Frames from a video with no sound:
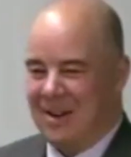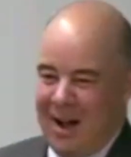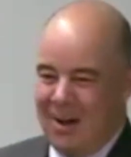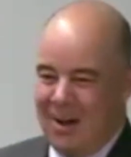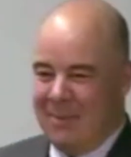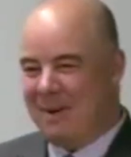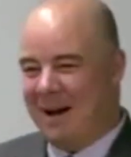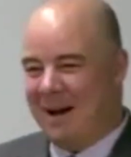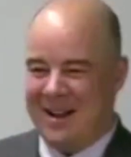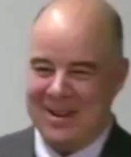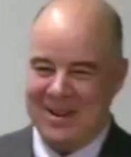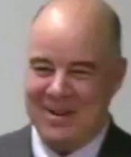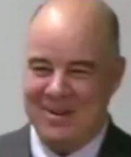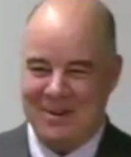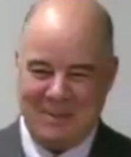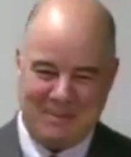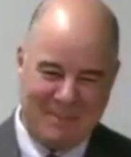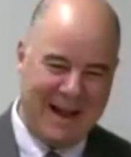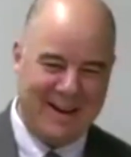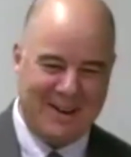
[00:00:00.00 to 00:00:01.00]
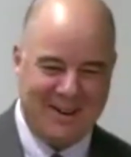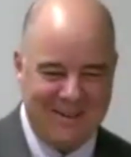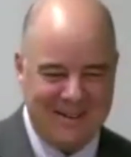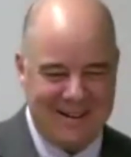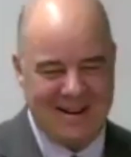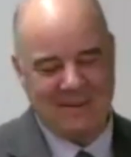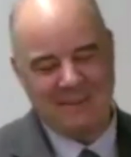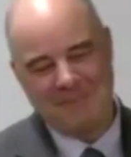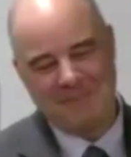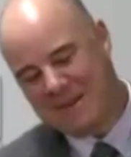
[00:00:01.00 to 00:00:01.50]
"I'll buy you a packer
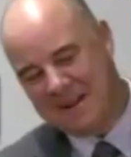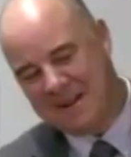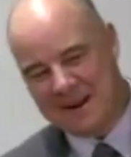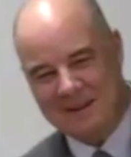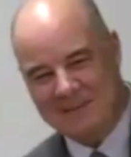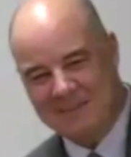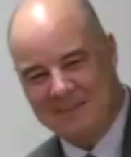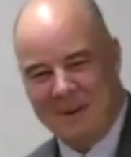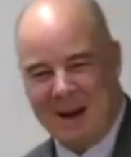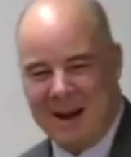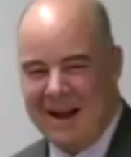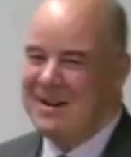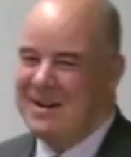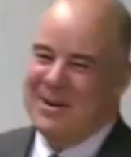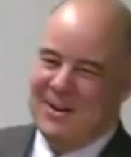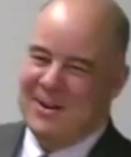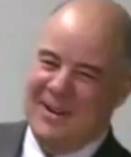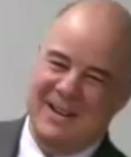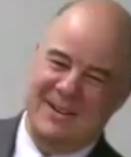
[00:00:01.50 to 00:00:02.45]
and a binder,